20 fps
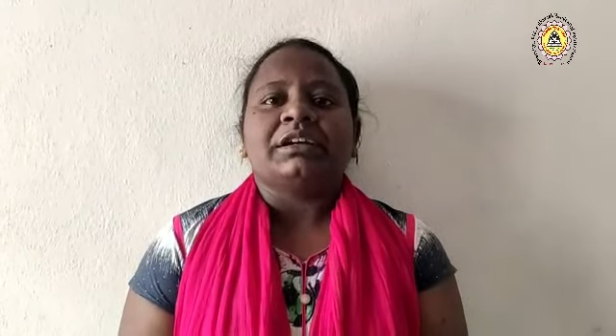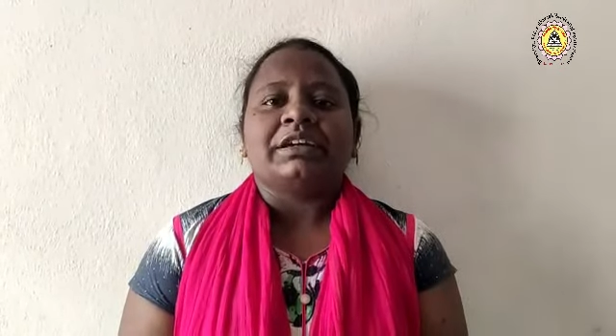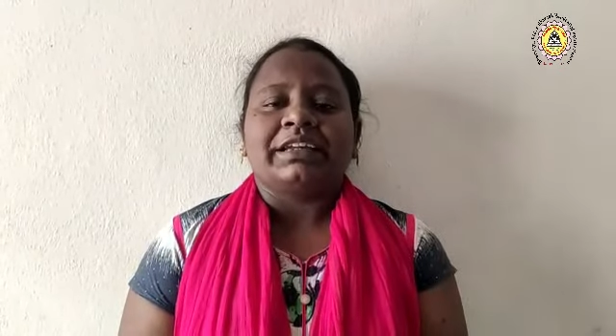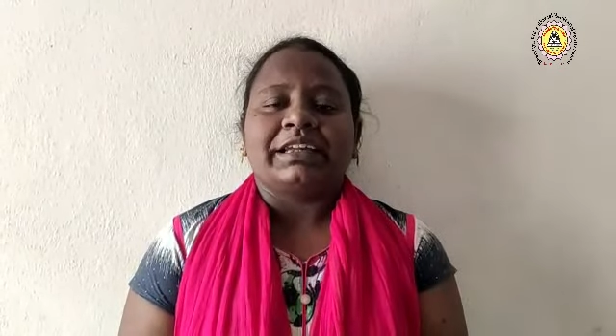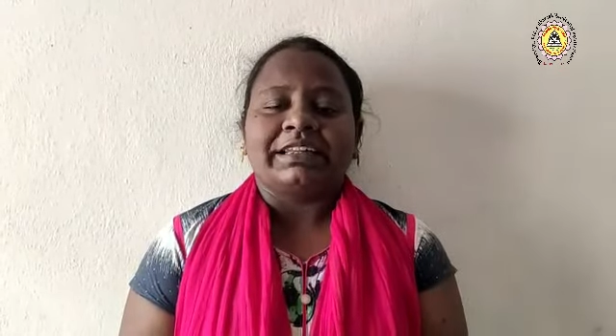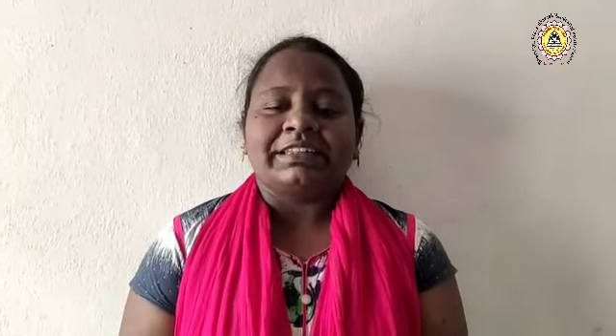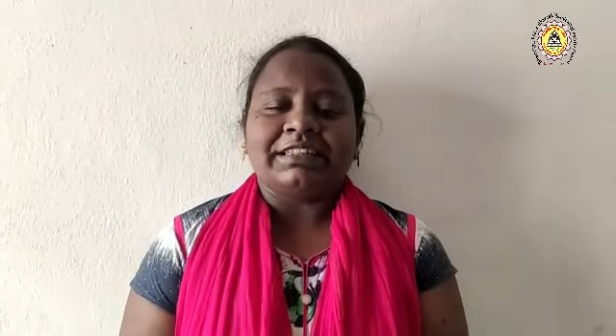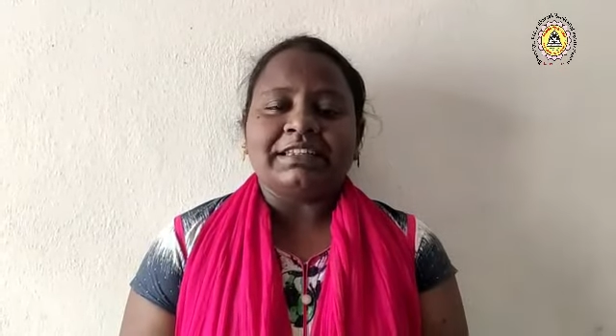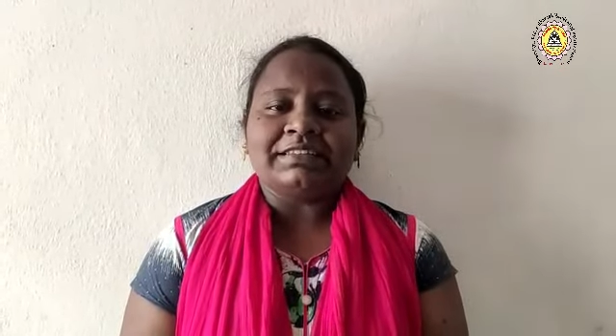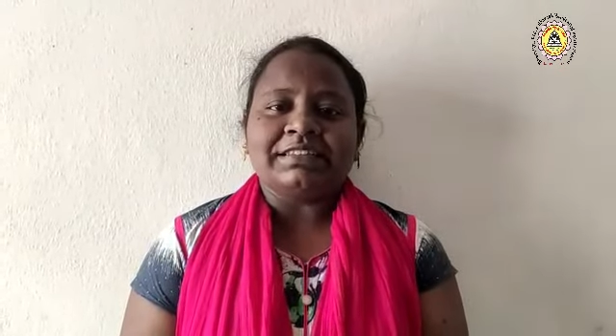
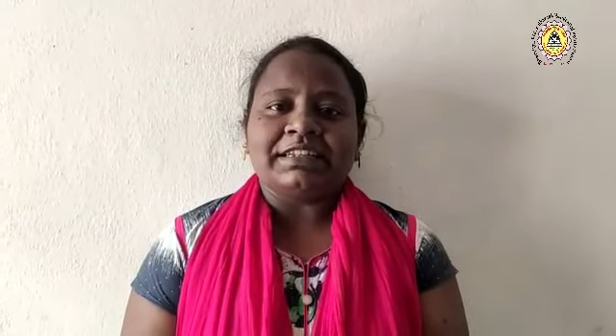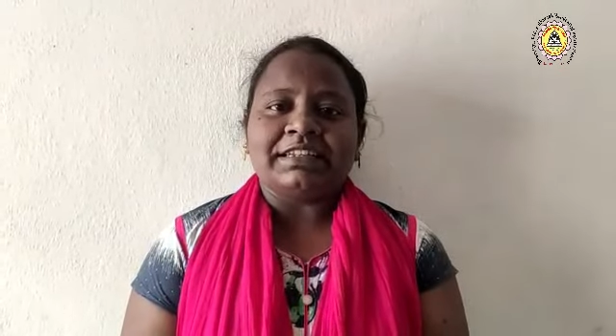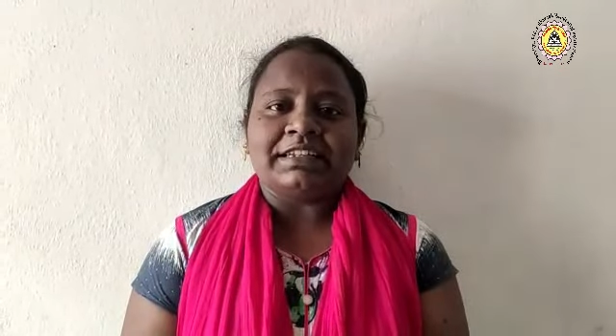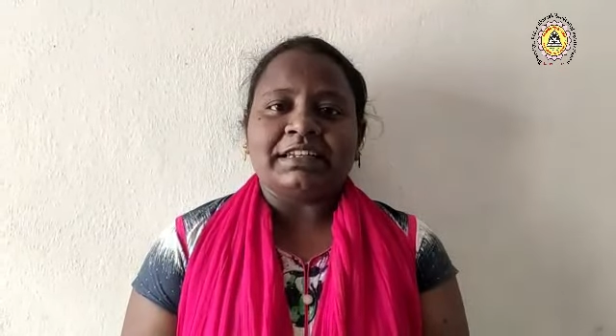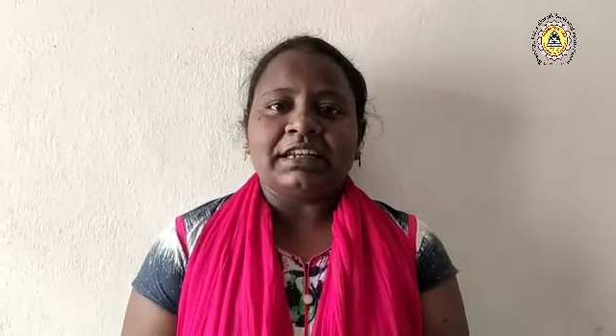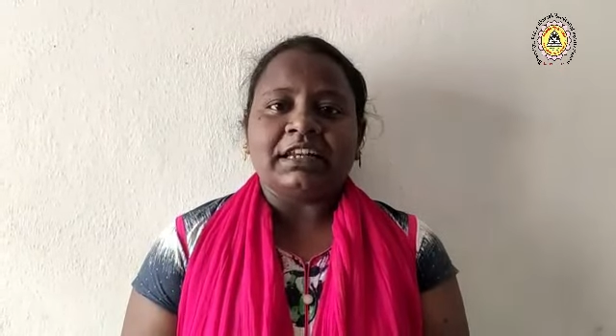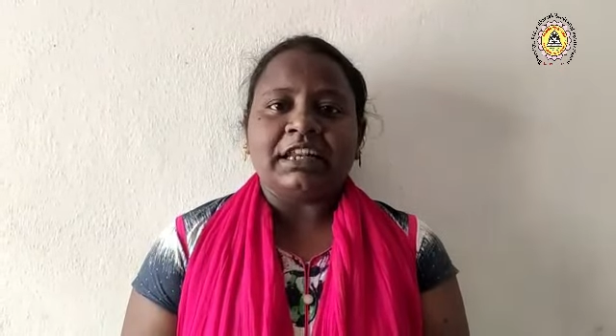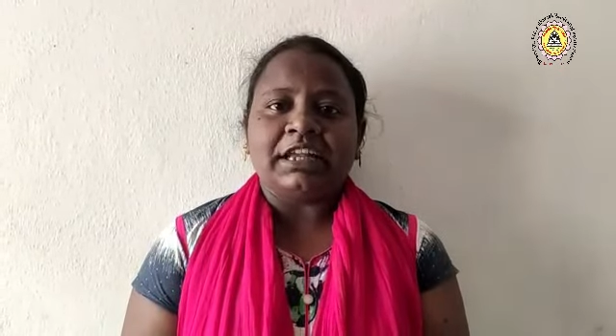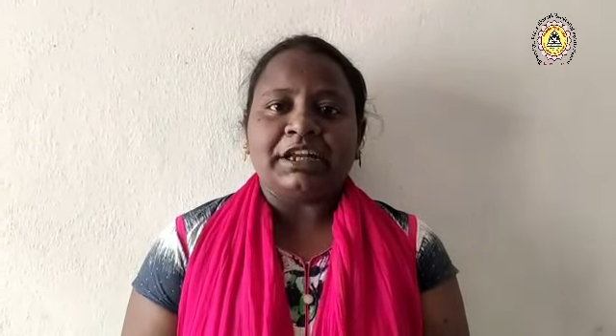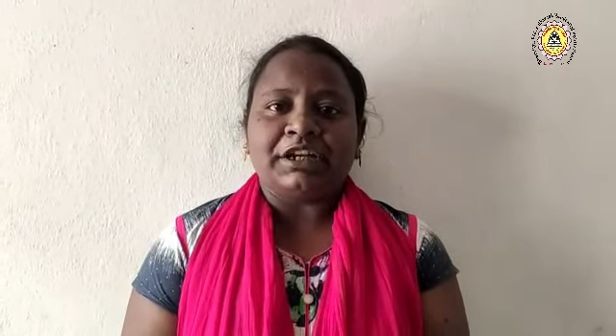Get the
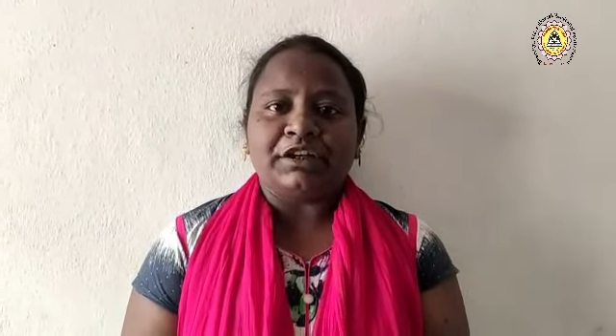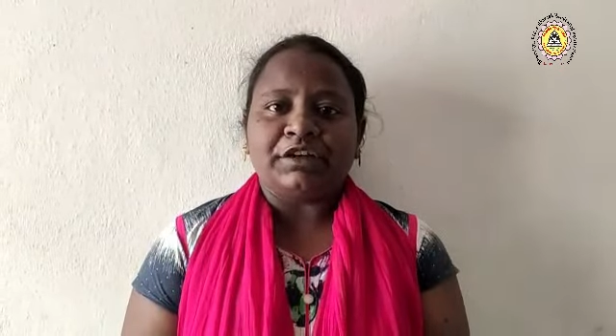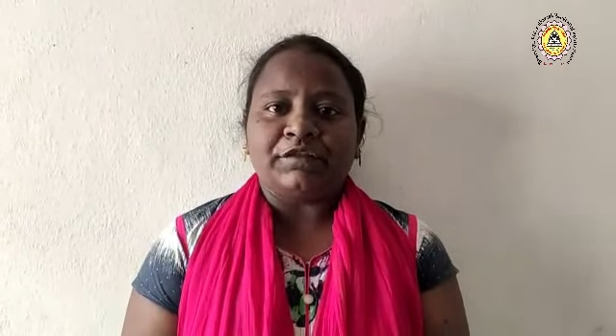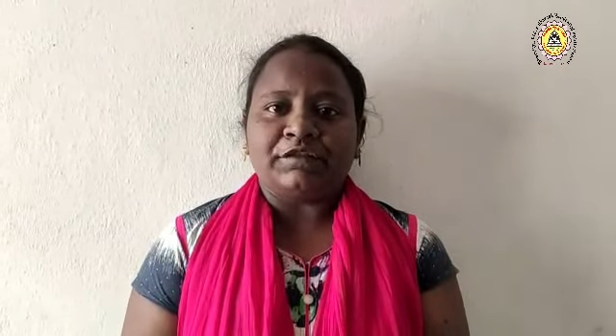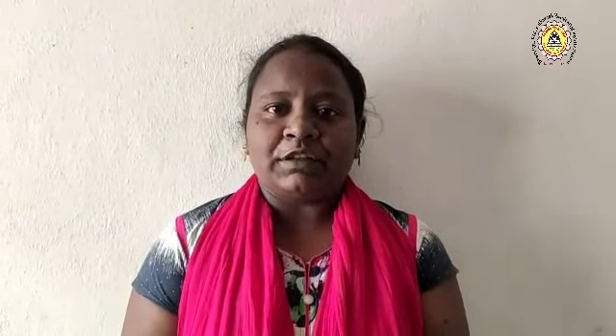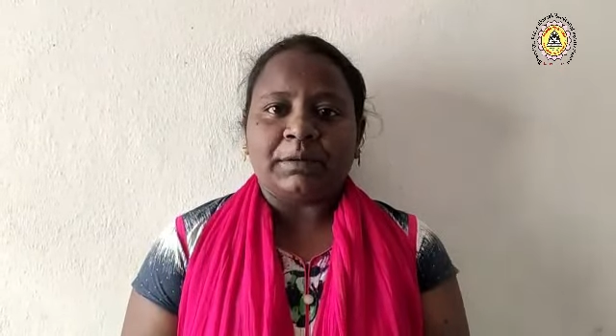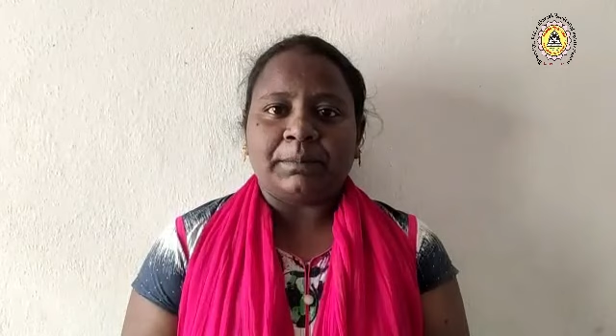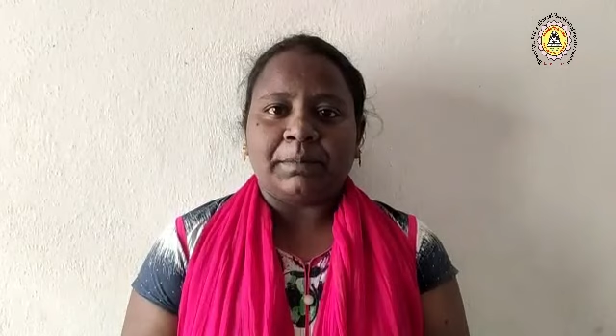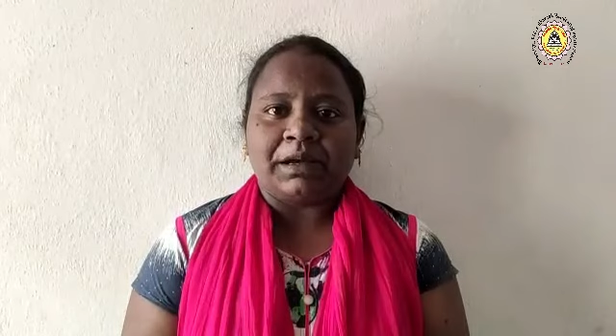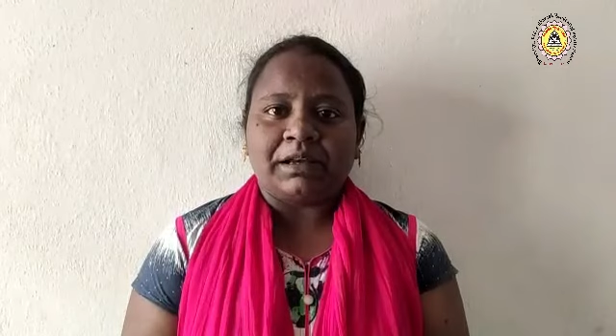central idea
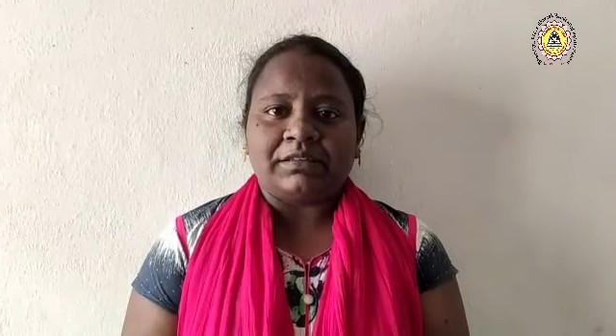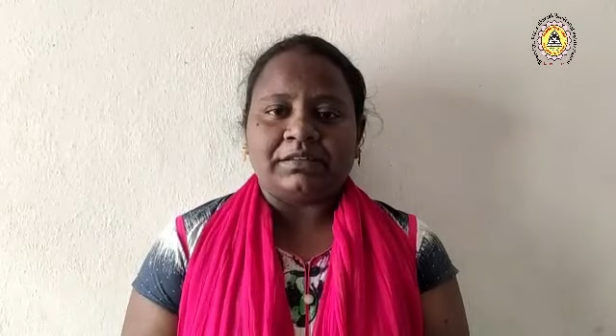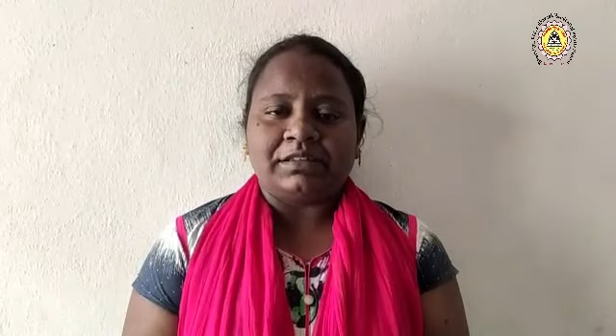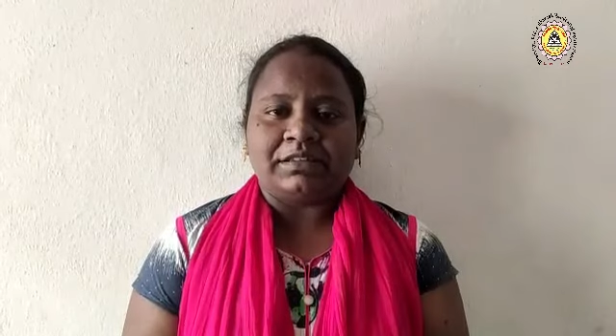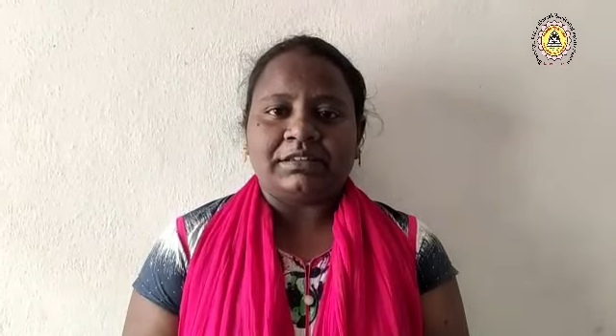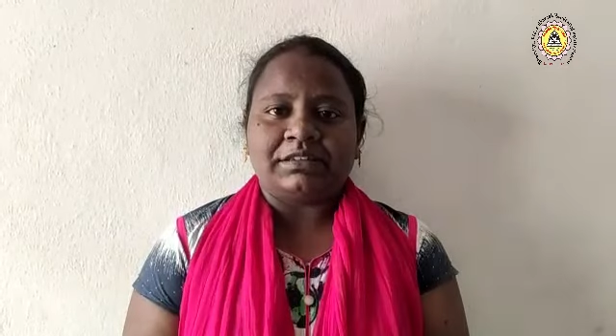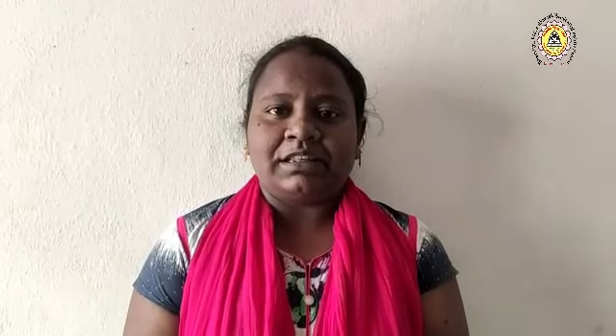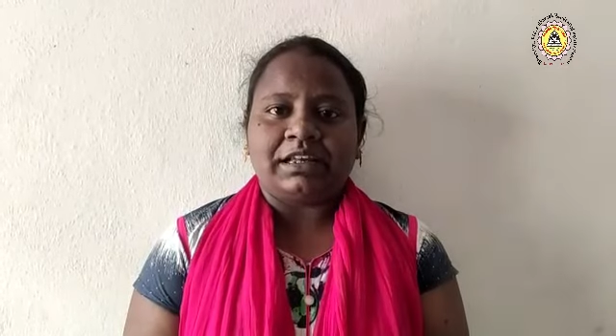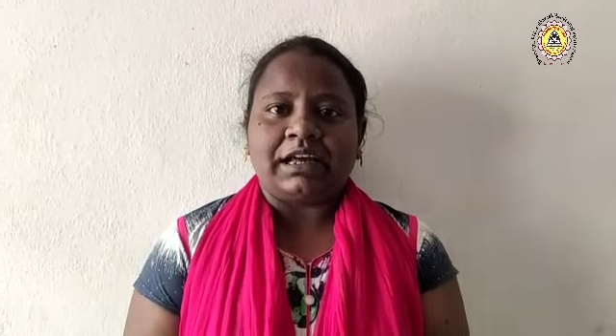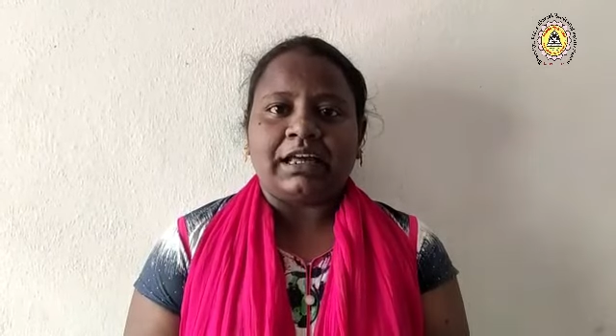of the passage